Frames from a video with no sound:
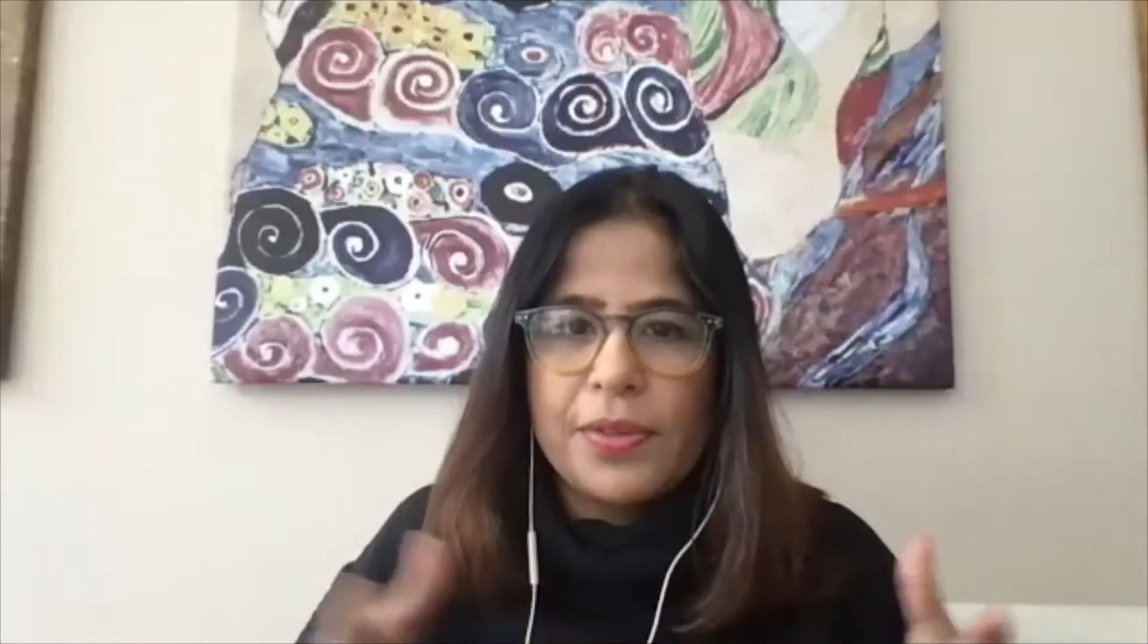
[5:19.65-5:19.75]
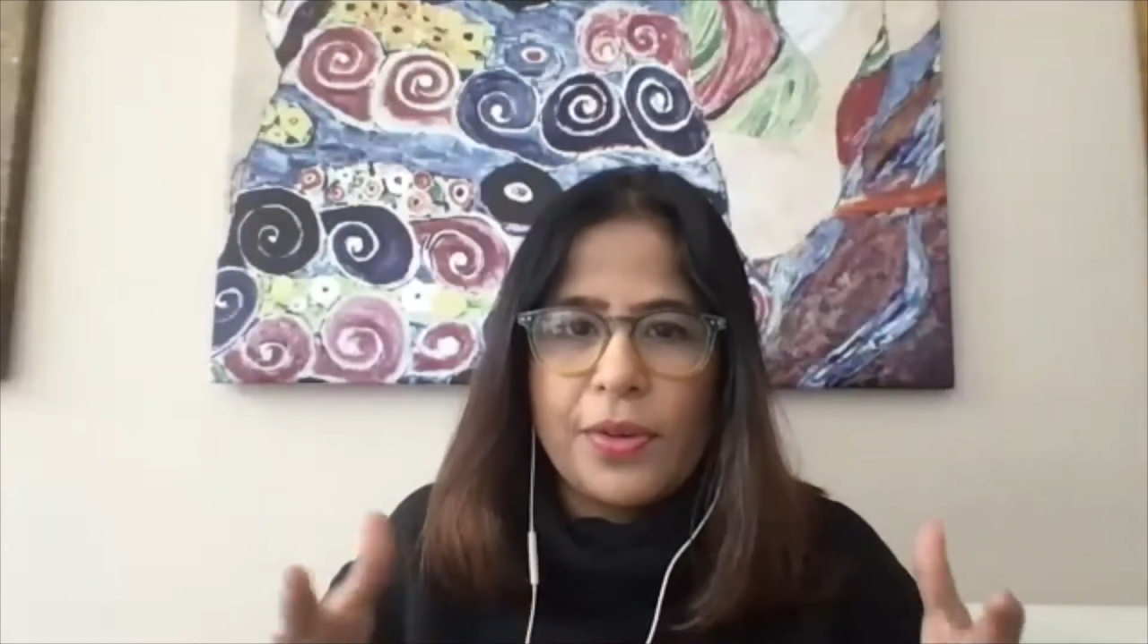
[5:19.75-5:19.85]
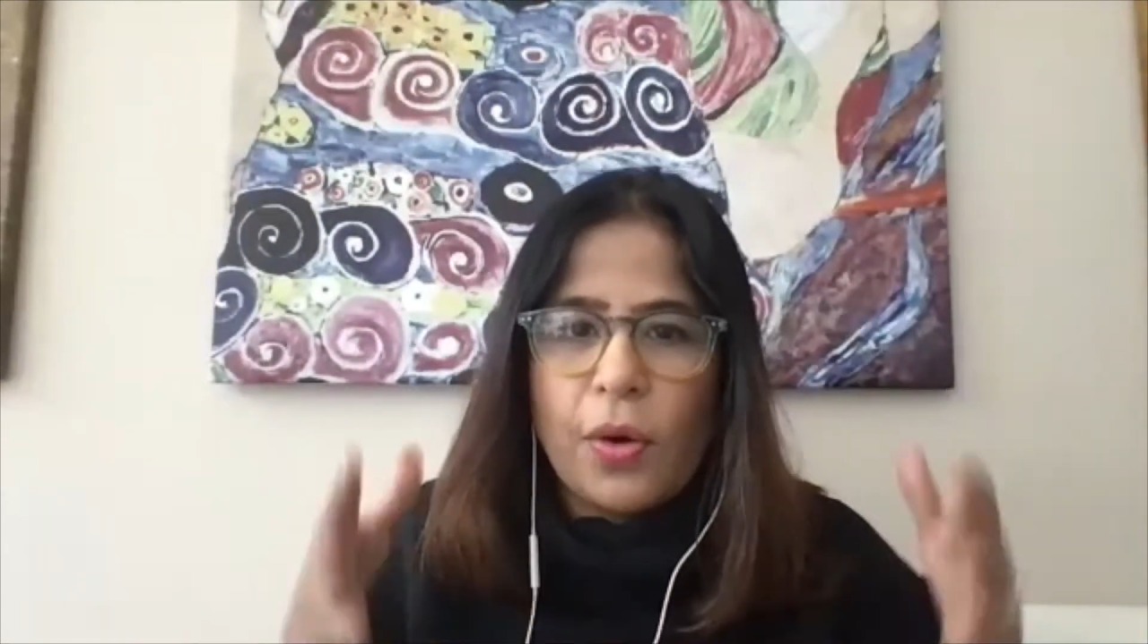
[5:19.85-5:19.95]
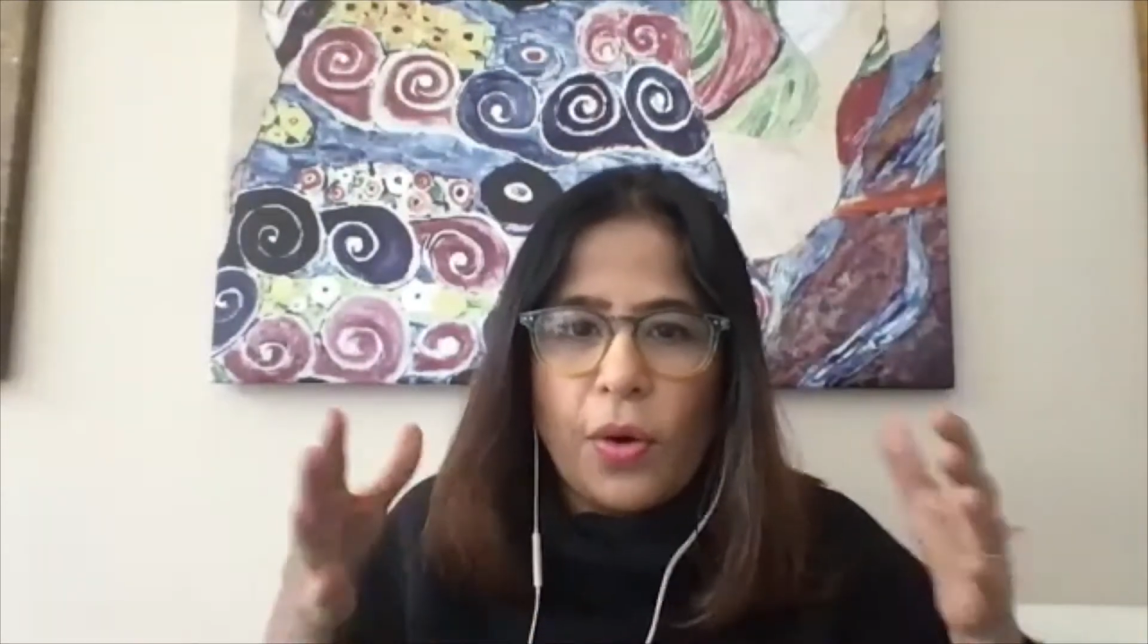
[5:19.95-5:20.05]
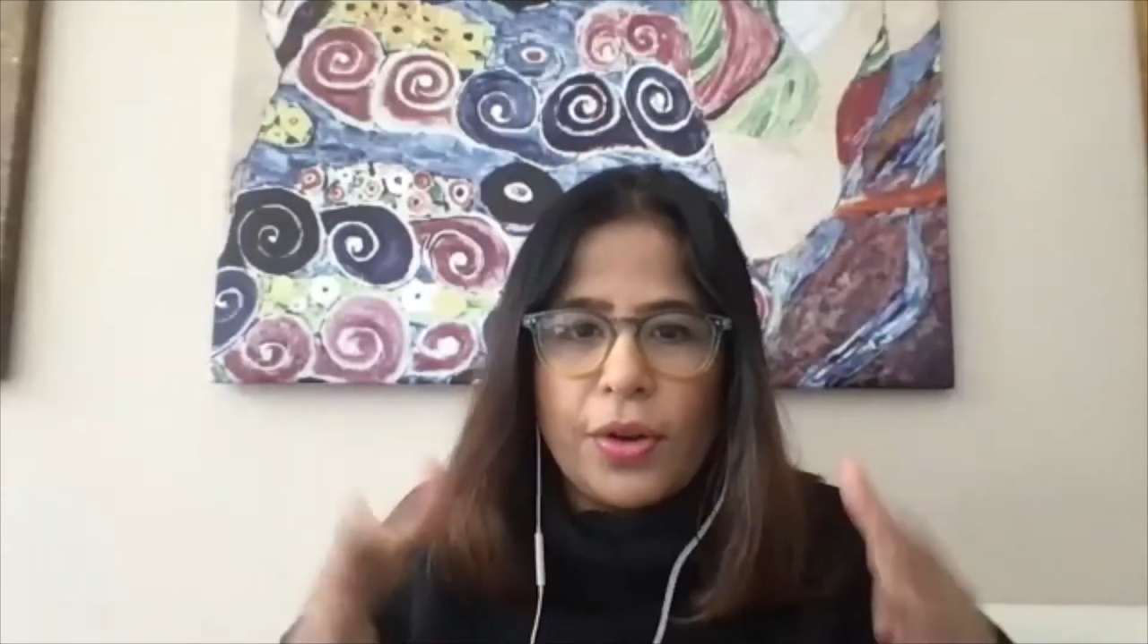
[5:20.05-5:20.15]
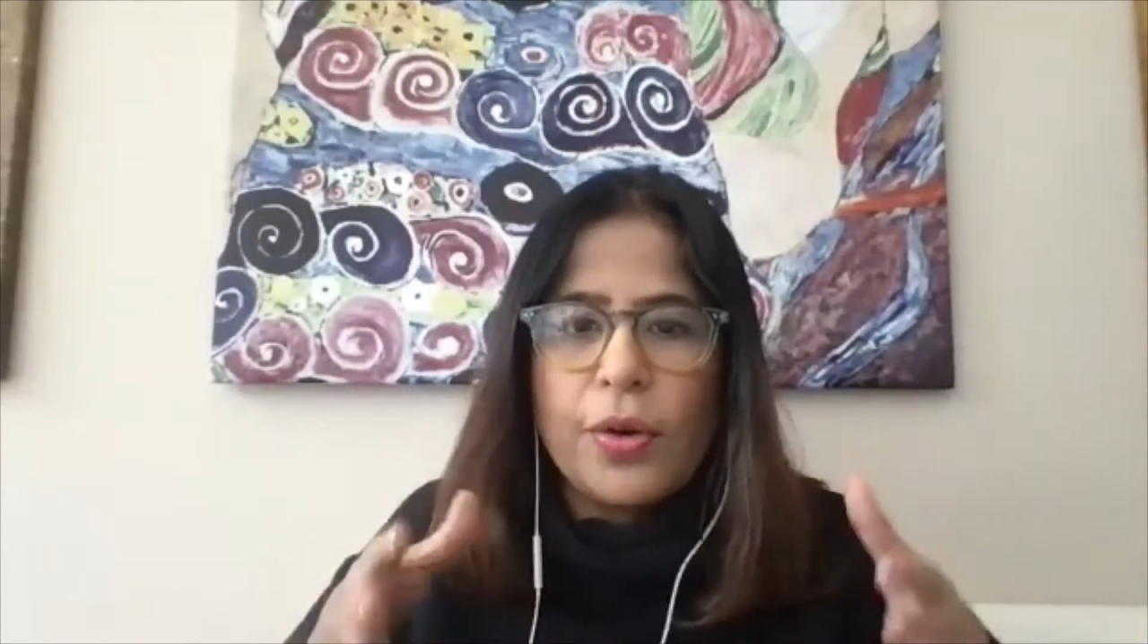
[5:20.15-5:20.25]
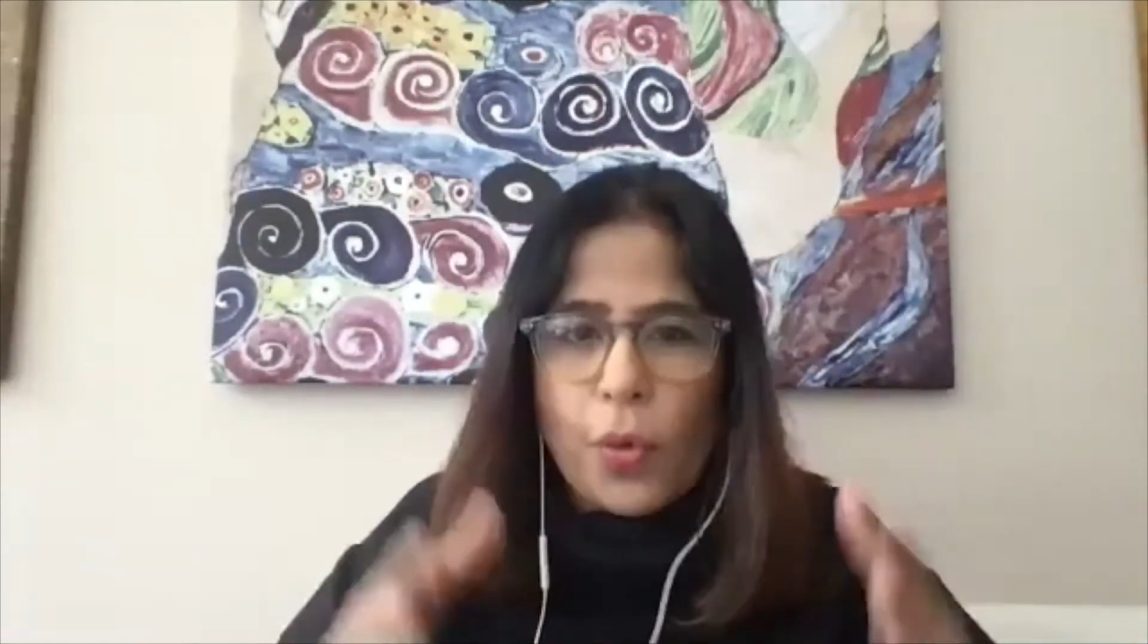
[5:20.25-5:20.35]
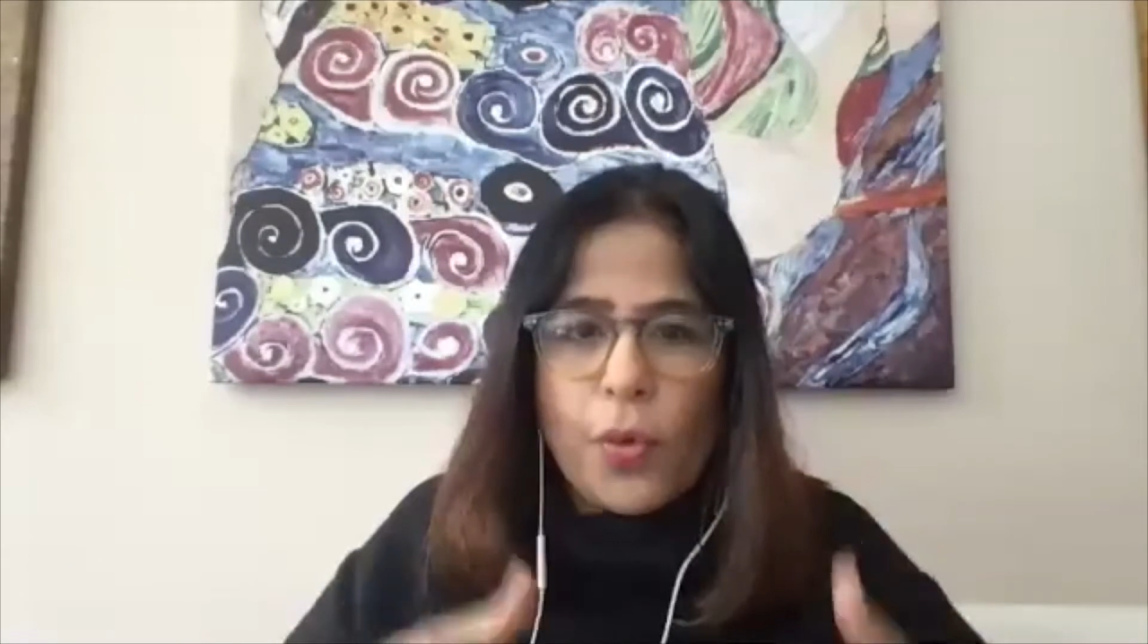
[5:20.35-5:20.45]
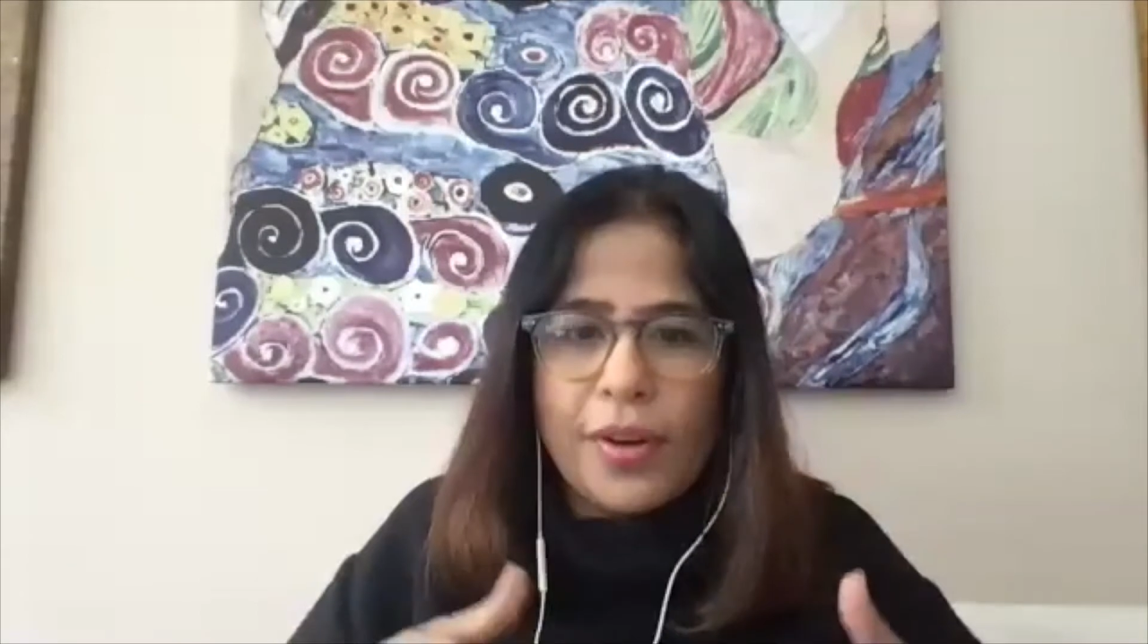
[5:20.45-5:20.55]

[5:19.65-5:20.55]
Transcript: you're on your own,